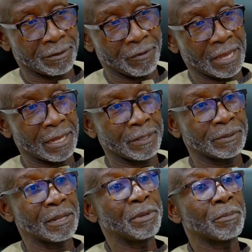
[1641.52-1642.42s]
of the Ghana
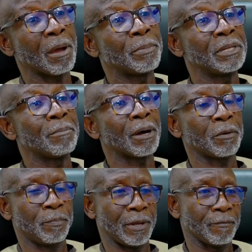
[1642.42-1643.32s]
team. Let me name the man
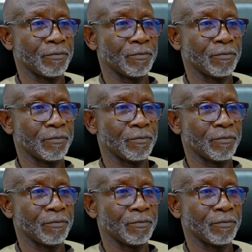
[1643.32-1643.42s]
up here.